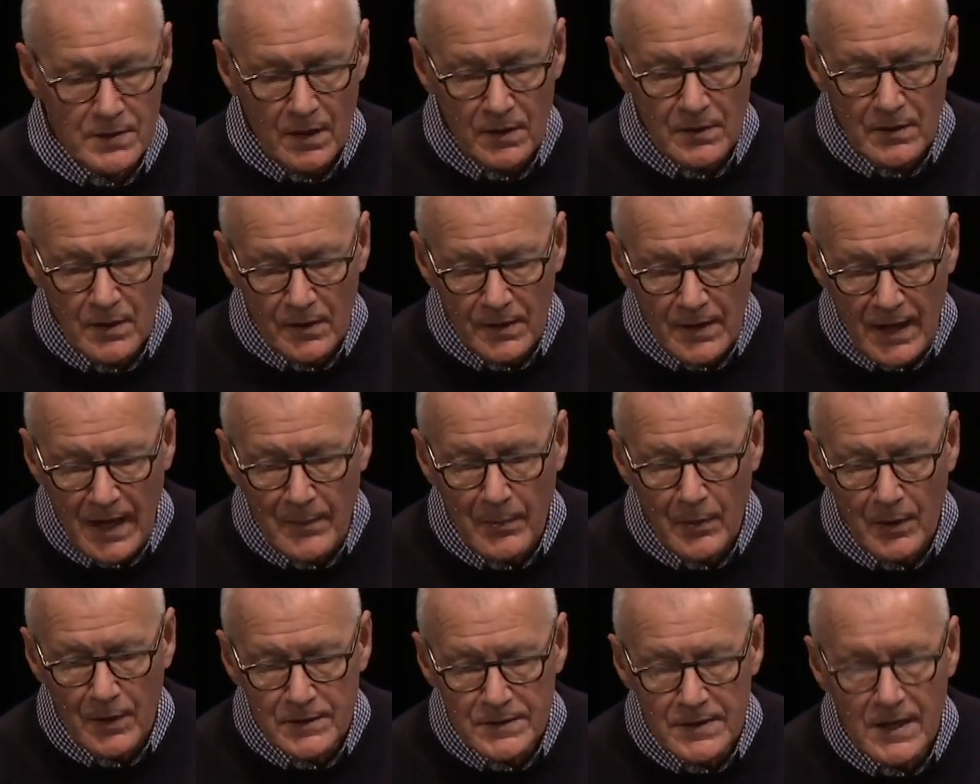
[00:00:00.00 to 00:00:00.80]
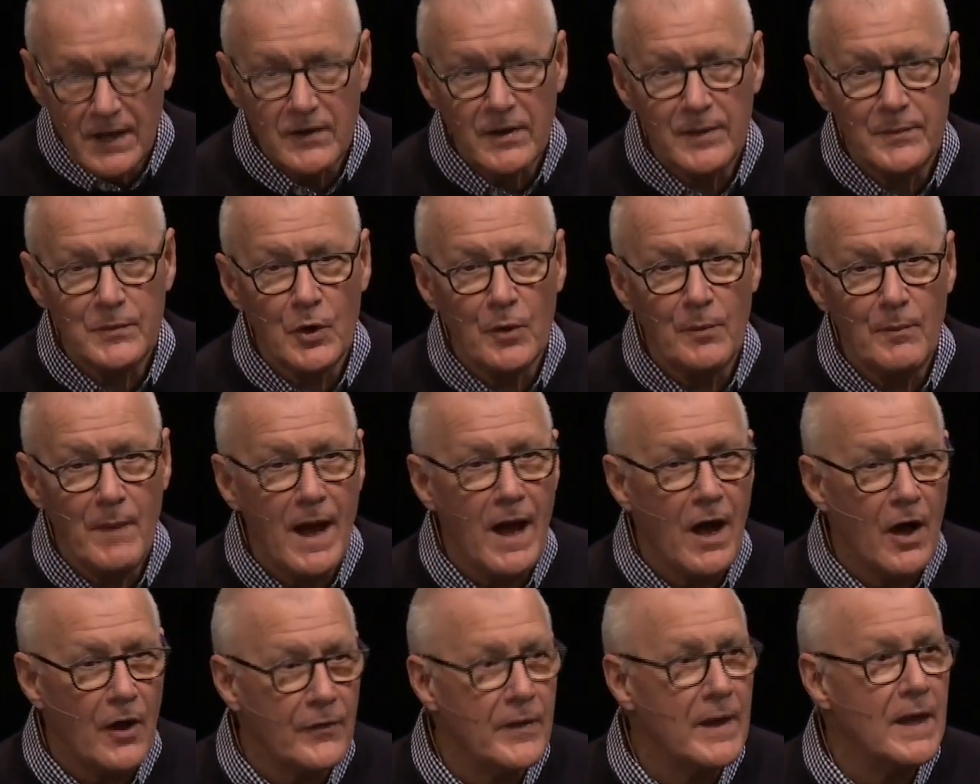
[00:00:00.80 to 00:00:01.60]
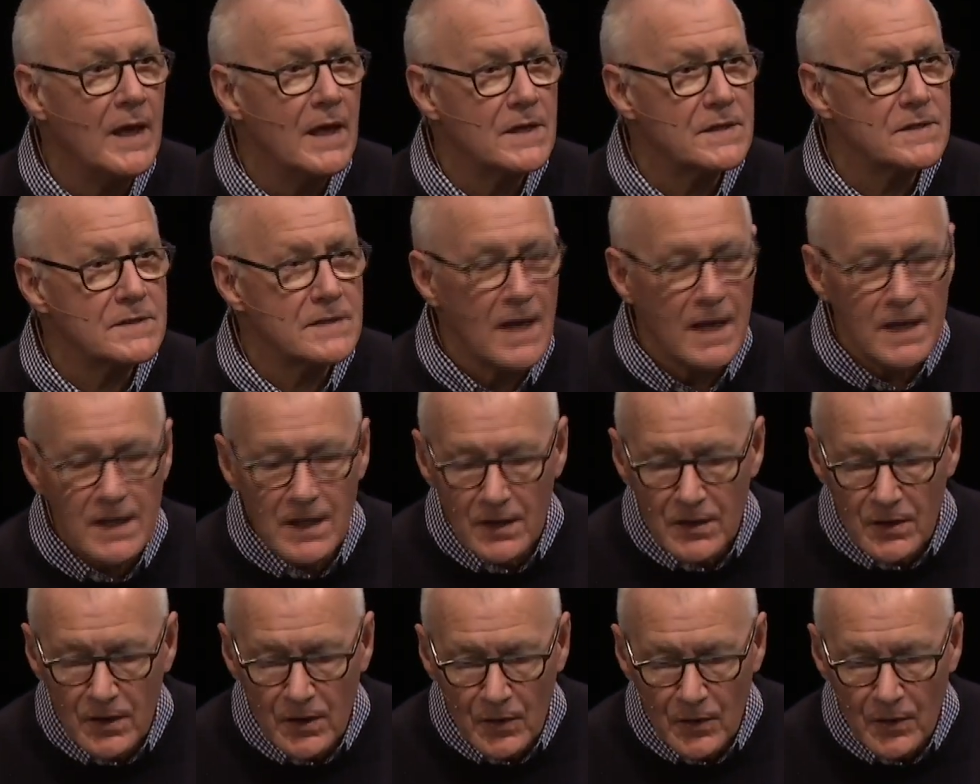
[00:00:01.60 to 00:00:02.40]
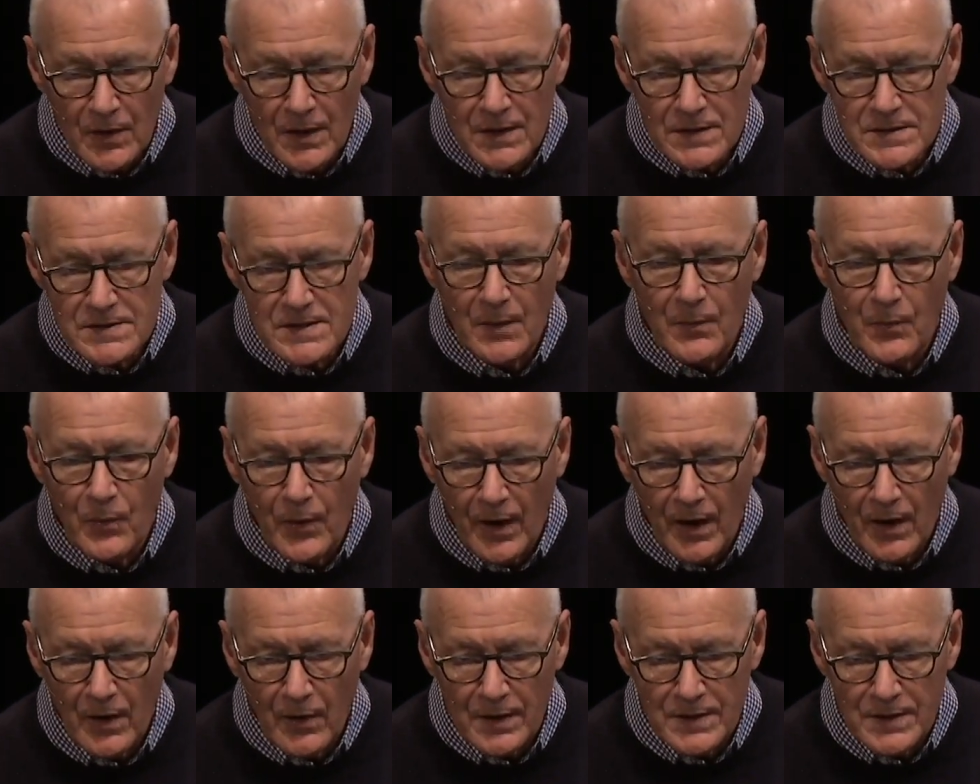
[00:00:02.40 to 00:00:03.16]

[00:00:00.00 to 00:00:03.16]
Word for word: Turn to your neighbor and tell them your mouth is taking you somewhere.